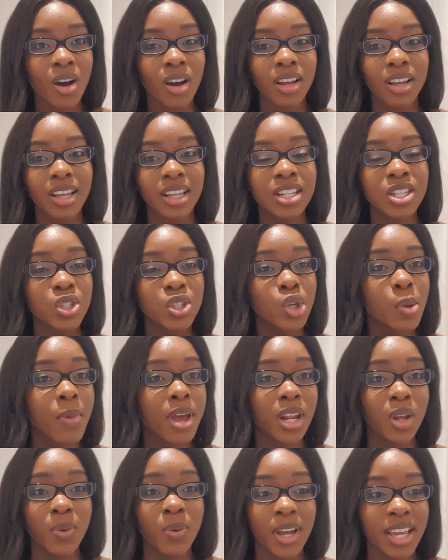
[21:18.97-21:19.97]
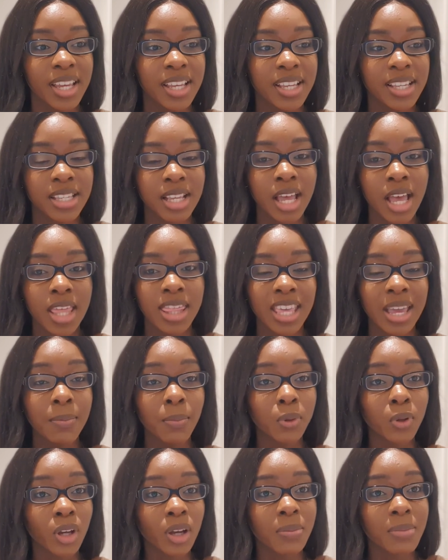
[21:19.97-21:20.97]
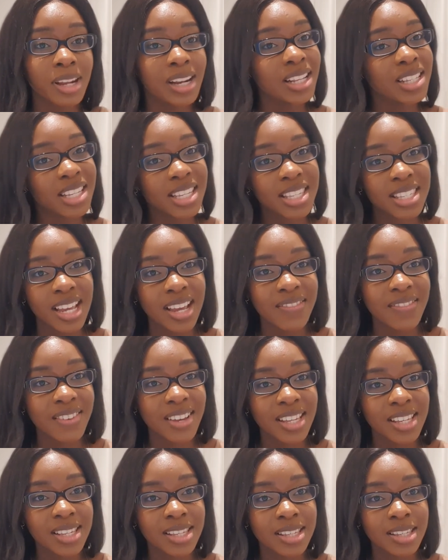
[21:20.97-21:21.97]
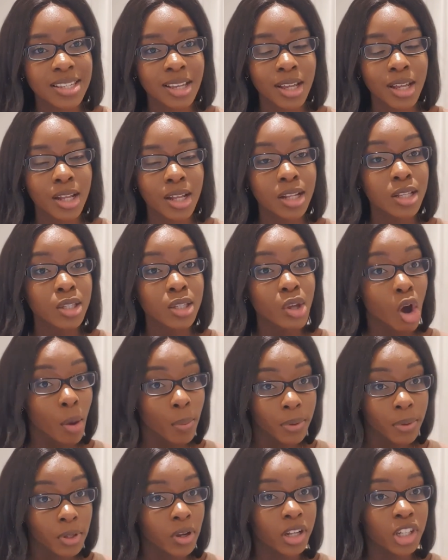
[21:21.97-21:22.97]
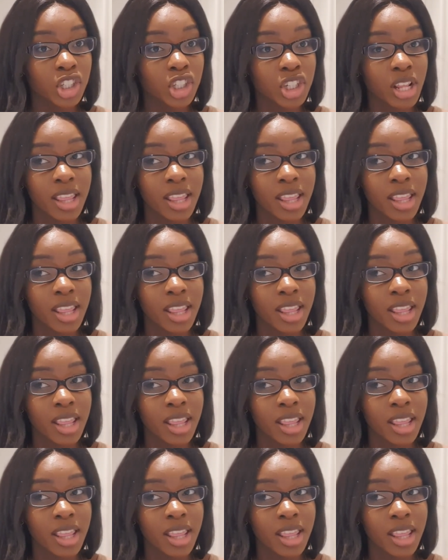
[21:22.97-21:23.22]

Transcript: in so many ways. The employability service, top notch.